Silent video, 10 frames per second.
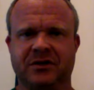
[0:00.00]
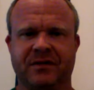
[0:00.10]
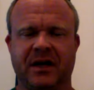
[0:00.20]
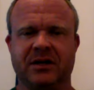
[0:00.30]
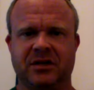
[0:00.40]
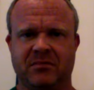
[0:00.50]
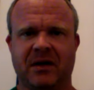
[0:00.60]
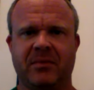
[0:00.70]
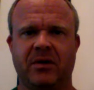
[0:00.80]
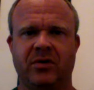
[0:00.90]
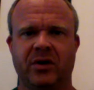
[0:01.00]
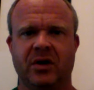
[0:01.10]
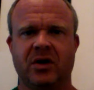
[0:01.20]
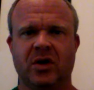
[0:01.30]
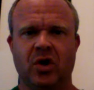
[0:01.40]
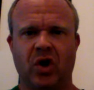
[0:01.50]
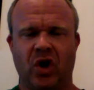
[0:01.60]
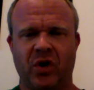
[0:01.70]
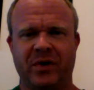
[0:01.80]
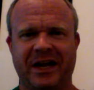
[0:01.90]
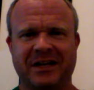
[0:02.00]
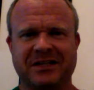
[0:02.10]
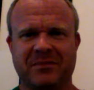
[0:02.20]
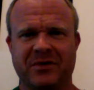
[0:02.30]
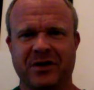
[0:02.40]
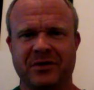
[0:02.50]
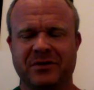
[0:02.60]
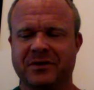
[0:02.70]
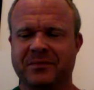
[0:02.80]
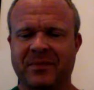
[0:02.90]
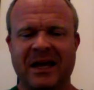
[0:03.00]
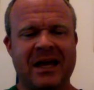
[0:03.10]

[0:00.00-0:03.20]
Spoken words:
to find, so you might be able to locate some of those.